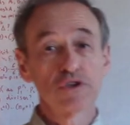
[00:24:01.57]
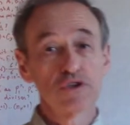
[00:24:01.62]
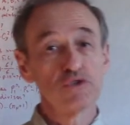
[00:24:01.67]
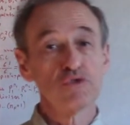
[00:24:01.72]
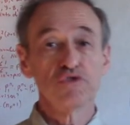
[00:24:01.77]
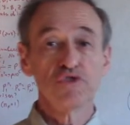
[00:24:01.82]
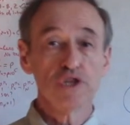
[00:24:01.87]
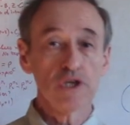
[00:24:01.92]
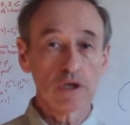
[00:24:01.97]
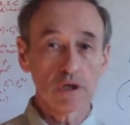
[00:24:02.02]

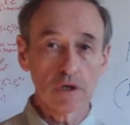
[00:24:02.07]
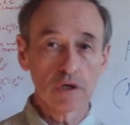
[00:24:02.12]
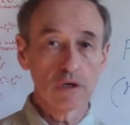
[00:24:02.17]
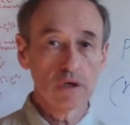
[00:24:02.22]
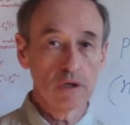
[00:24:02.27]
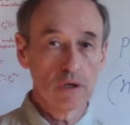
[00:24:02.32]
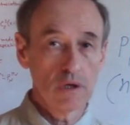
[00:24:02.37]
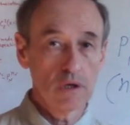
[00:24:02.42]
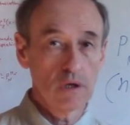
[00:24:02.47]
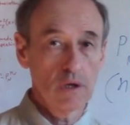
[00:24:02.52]
unique.
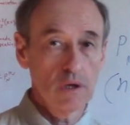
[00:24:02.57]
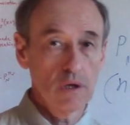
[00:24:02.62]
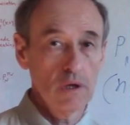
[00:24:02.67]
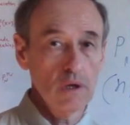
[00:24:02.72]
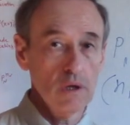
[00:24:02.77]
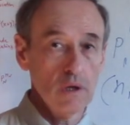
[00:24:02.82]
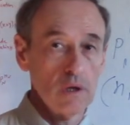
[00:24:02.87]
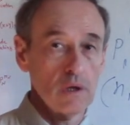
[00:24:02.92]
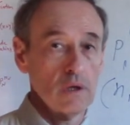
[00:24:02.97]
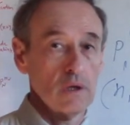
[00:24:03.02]

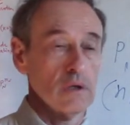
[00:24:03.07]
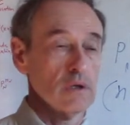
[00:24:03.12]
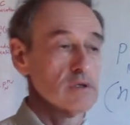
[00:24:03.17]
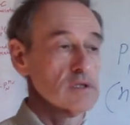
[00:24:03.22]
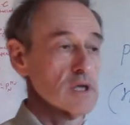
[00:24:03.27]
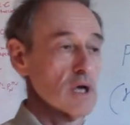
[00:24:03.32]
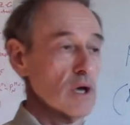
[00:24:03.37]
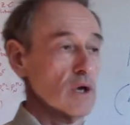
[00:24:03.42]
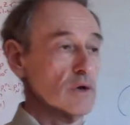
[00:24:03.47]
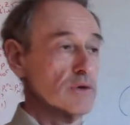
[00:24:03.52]

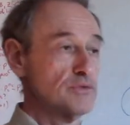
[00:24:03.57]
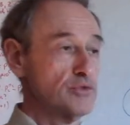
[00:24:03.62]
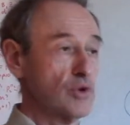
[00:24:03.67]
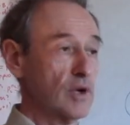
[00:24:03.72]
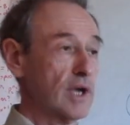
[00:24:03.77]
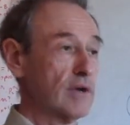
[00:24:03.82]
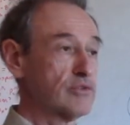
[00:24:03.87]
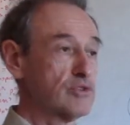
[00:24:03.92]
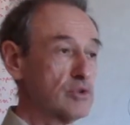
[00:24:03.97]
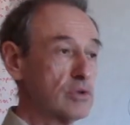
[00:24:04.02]
So if you
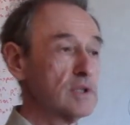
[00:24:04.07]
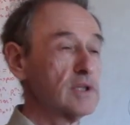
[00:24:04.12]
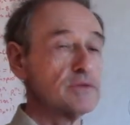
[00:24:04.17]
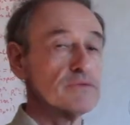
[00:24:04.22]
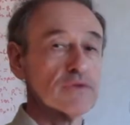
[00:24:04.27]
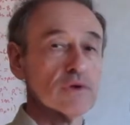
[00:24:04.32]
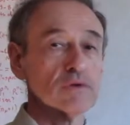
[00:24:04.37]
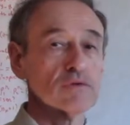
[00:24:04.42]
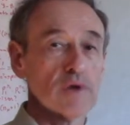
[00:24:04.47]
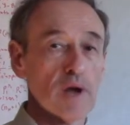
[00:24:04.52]
have two
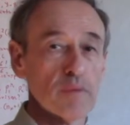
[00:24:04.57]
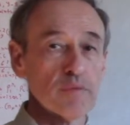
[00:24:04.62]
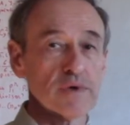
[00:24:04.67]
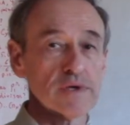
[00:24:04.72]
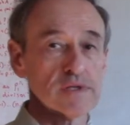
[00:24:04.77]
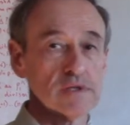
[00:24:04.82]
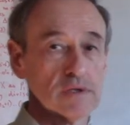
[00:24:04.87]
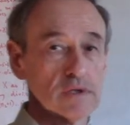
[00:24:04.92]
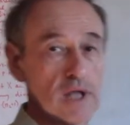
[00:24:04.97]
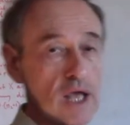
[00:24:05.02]
different
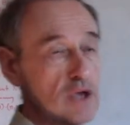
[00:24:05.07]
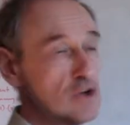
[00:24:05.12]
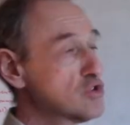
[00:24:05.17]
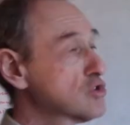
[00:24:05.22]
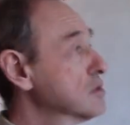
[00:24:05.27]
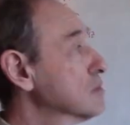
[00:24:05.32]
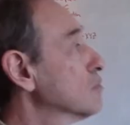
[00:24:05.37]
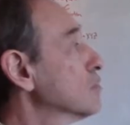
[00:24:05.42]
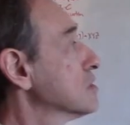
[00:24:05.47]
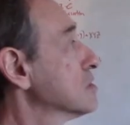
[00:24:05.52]

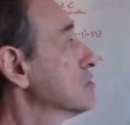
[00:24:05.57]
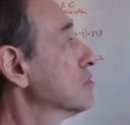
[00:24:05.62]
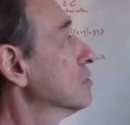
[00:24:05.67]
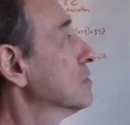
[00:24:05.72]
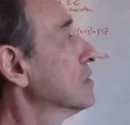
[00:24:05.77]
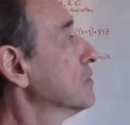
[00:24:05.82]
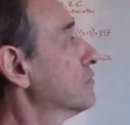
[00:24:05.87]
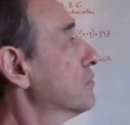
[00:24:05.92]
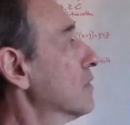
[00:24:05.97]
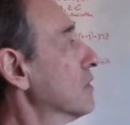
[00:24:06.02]
representations with two
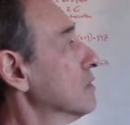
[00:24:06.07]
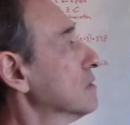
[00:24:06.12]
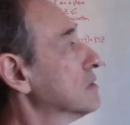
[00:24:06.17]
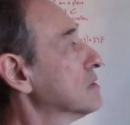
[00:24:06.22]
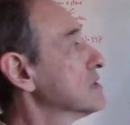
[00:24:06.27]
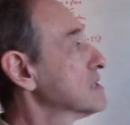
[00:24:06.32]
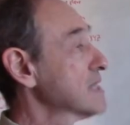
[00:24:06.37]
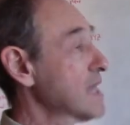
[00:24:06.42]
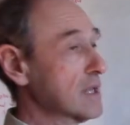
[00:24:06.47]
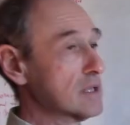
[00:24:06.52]
different
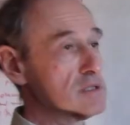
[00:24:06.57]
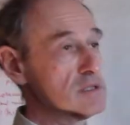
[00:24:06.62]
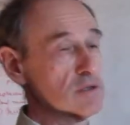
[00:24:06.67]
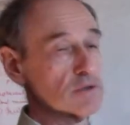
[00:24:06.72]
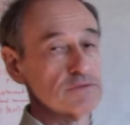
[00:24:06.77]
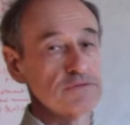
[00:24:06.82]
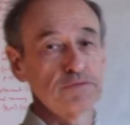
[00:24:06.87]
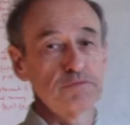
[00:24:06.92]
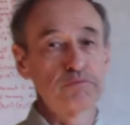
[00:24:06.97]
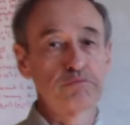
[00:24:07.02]
sets
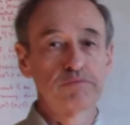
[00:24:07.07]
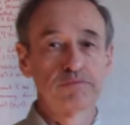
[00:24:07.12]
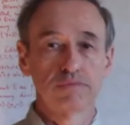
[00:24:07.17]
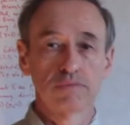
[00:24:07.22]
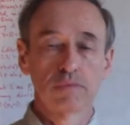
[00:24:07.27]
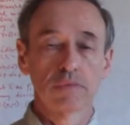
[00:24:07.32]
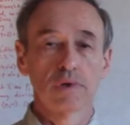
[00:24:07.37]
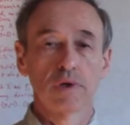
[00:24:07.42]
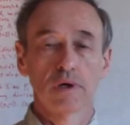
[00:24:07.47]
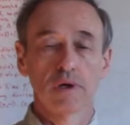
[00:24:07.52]
of
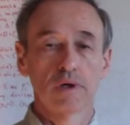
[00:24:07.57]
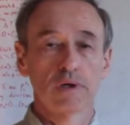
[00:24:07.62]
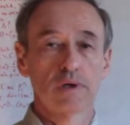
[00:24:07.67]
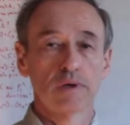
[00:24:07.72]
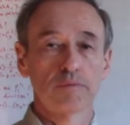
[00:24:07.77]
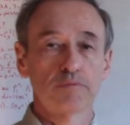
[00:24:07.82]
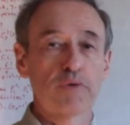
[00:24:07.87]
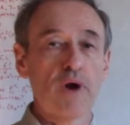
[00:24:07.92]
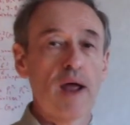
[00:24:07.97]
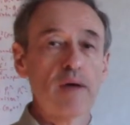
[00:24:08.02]

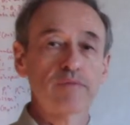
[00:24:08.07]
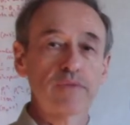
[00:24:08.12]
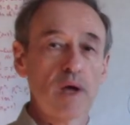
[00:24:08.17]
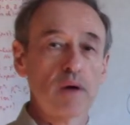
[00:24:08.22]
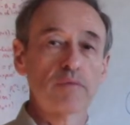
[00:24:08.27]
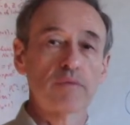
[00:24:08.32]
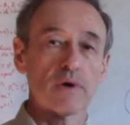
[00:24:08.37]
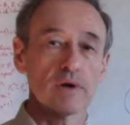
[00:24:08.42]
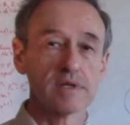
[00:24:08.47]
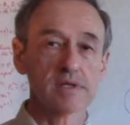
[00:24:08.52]
uh, prime
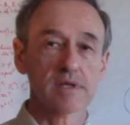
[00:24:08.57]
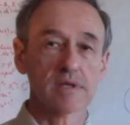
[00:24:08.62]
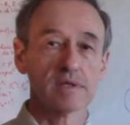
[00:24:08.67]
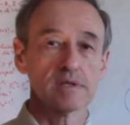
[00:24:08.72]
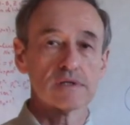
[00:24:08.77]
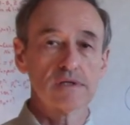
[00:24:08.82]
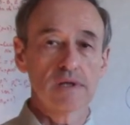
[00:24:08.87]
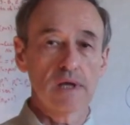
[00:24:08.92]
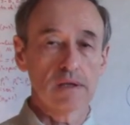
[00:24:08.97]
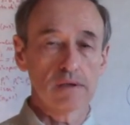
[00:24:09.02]
numbers and,
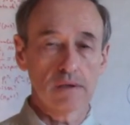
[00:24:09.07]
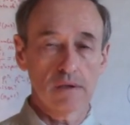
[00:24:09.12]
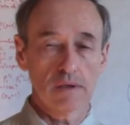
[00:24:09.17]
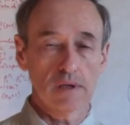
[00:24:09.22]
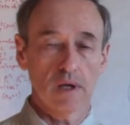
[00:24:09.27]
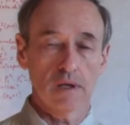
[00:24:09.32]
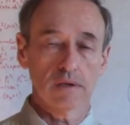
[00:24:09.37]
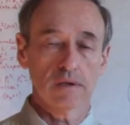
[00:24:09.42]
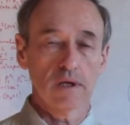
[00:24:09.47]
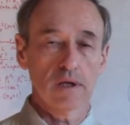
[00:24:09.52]
set,
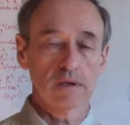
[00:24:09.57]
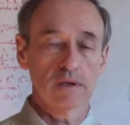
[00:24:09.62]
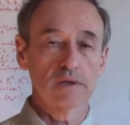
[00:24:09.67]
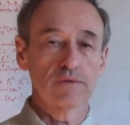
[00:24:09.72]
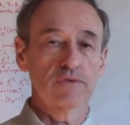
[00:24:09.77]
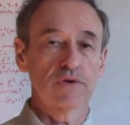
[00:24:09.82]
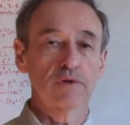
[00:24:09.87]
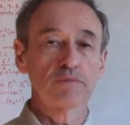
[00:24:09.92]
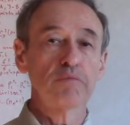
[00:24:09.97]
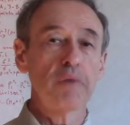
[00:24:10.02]
and, and,
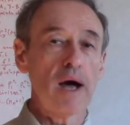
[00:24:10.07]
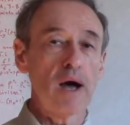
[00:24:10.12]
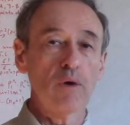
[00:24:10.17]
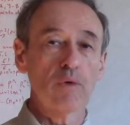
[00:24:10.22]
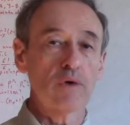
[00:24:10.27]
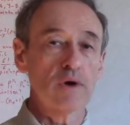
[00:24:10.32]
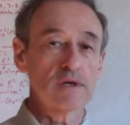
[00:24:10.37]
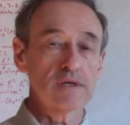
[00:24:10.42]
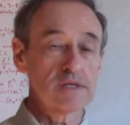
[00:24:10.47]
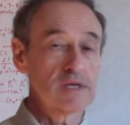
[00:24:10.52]
different
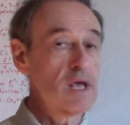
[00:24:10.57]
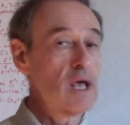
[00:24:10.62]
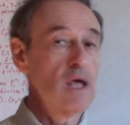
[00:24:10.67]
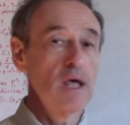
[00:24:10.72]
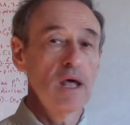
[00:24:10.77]
powers,